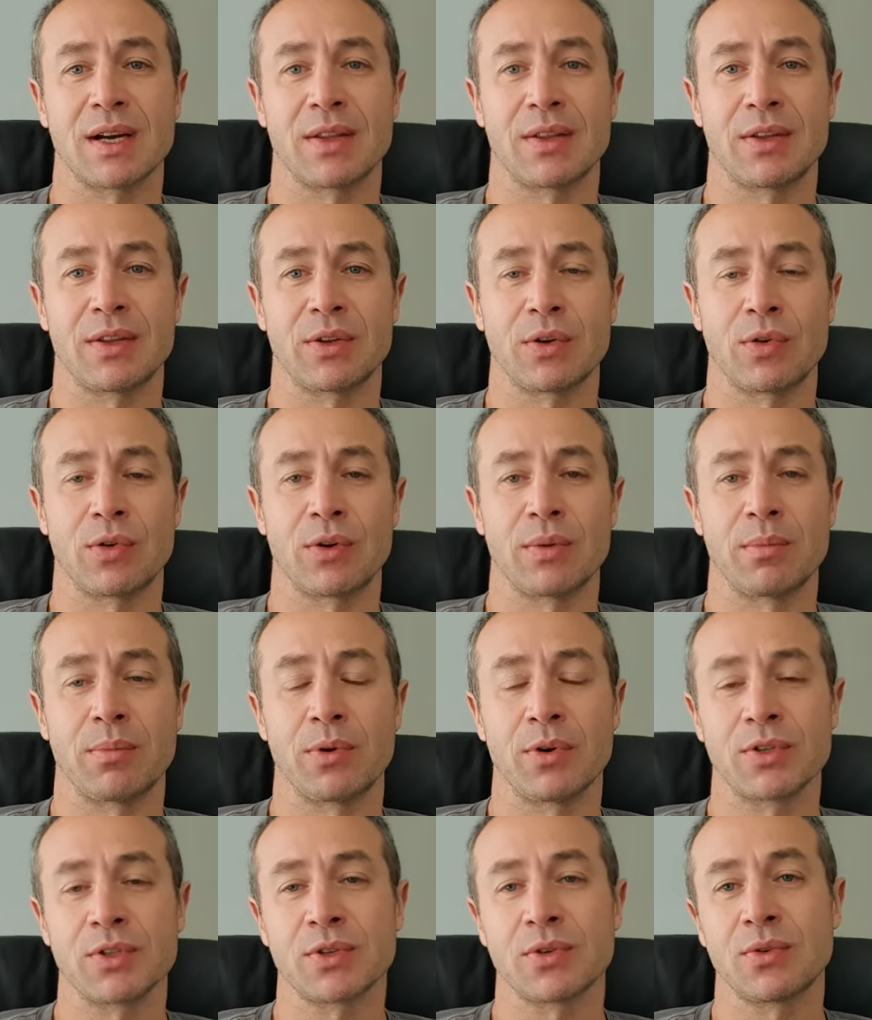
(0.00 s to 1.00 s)
that on the
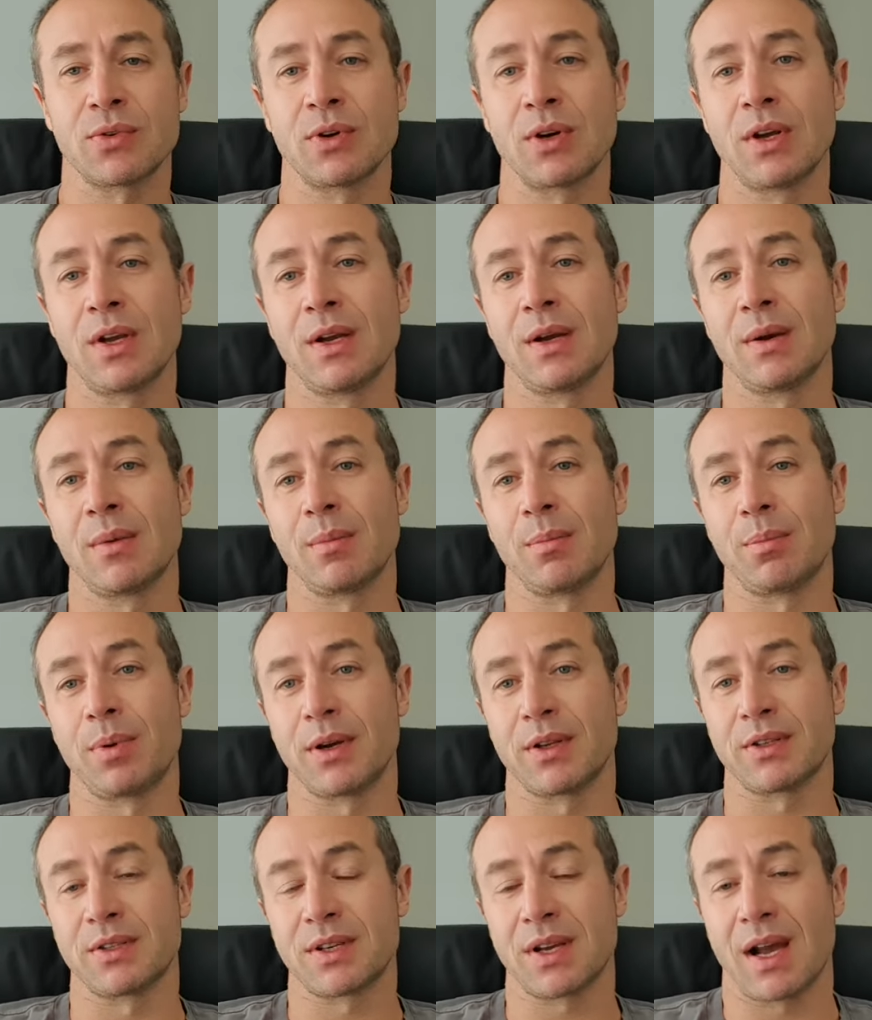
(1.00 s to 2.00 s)
bottle
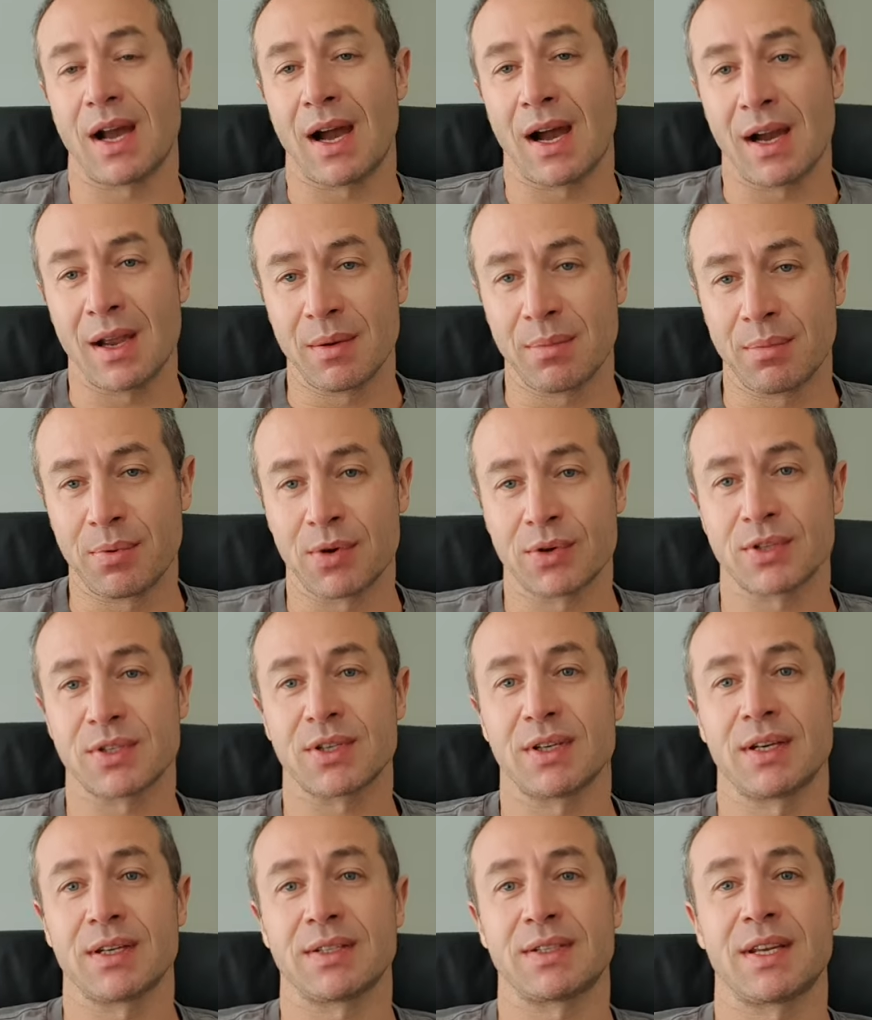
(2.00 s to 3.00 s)
but i
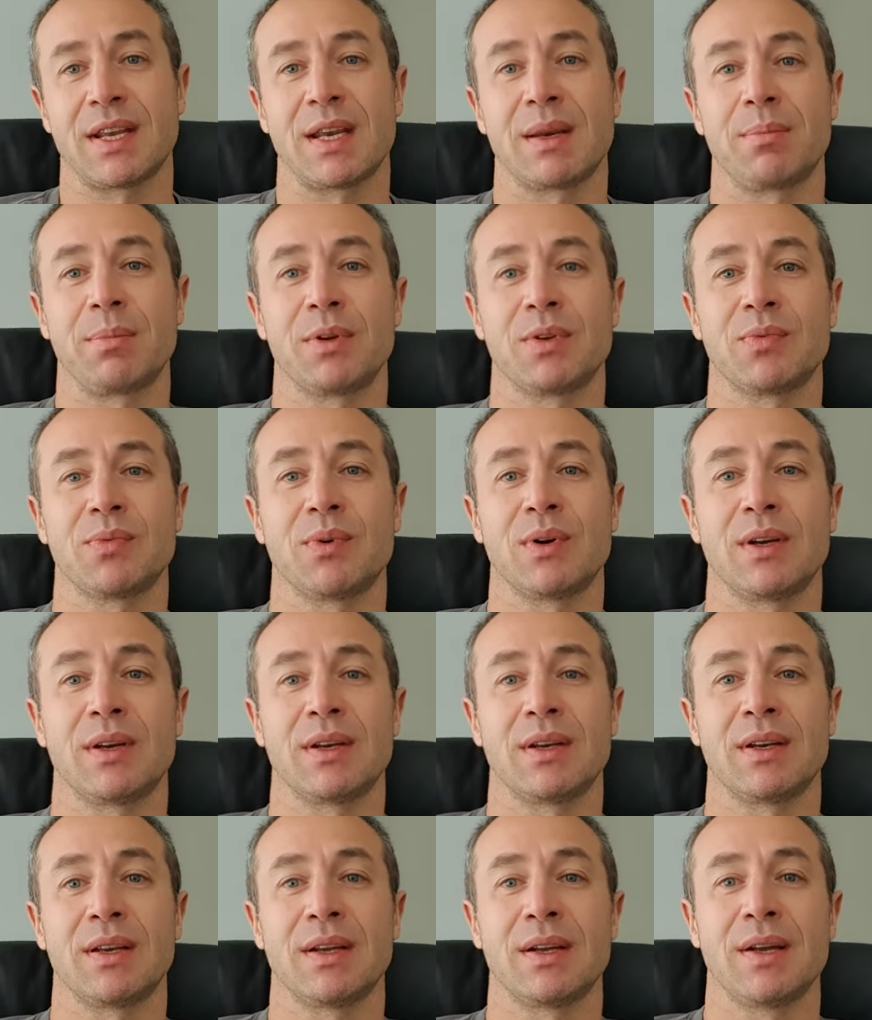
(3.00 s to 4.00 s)
personally take
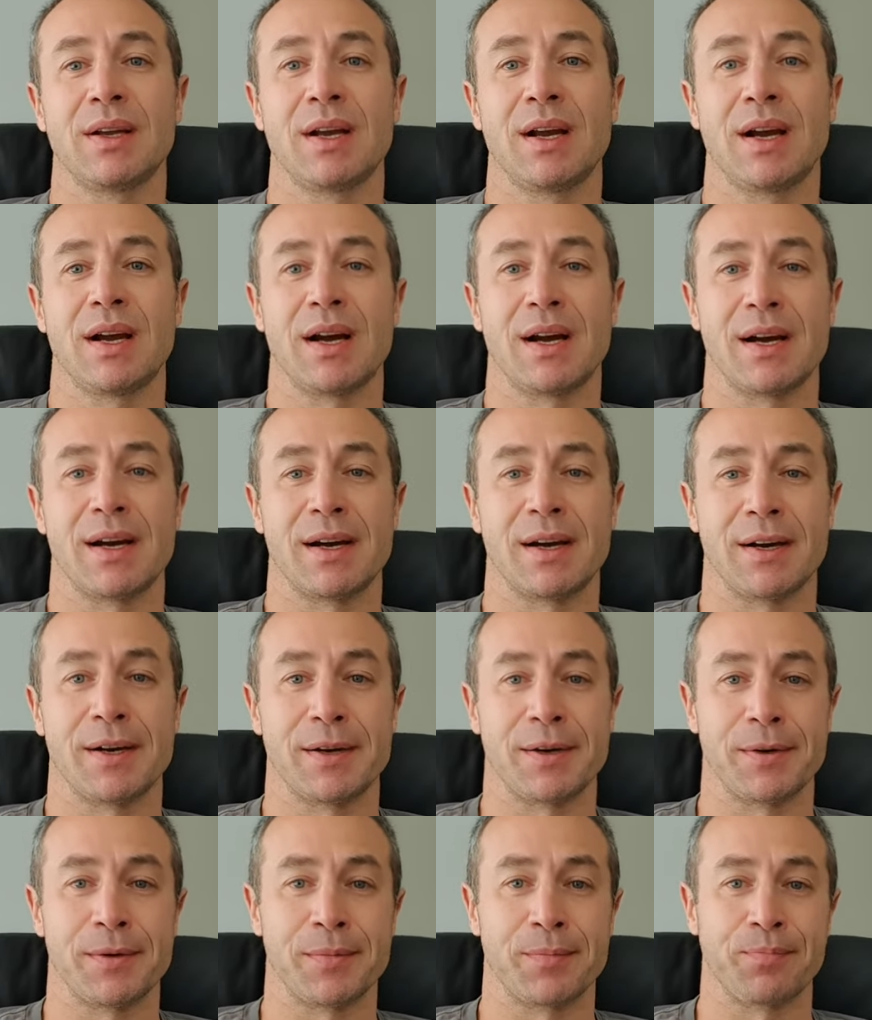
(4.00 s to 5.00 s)
between
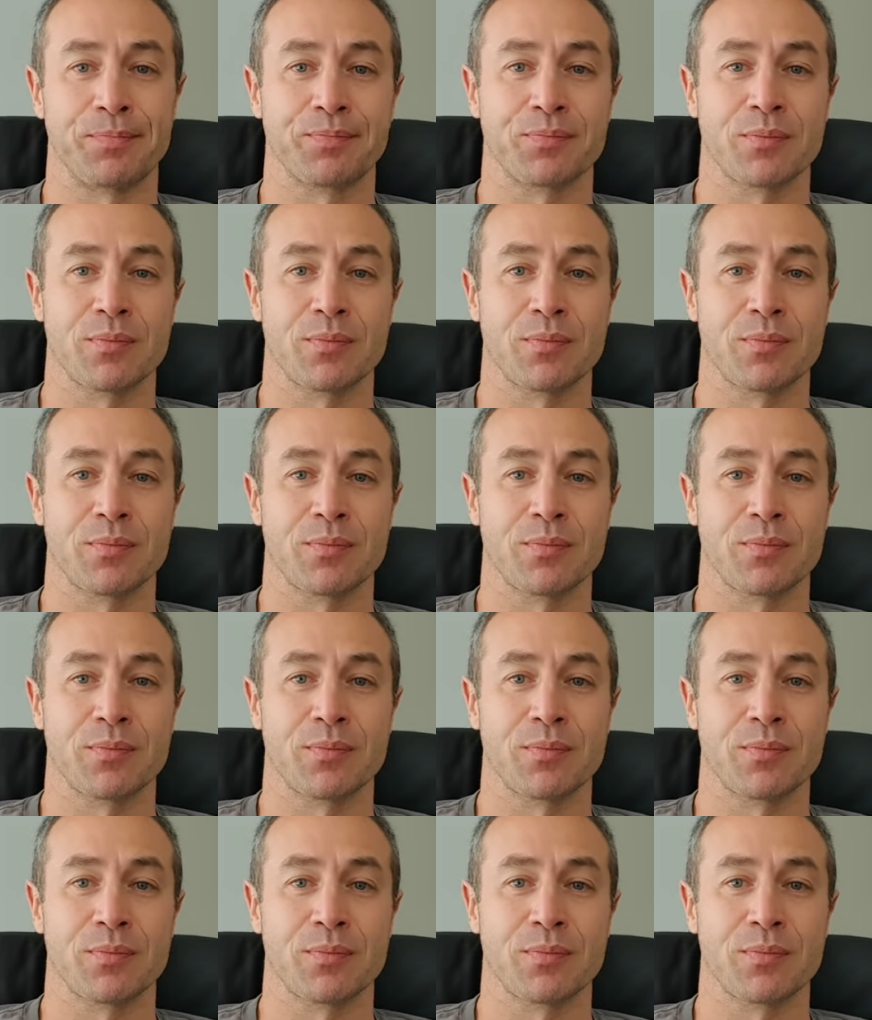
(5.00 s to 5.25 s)
um,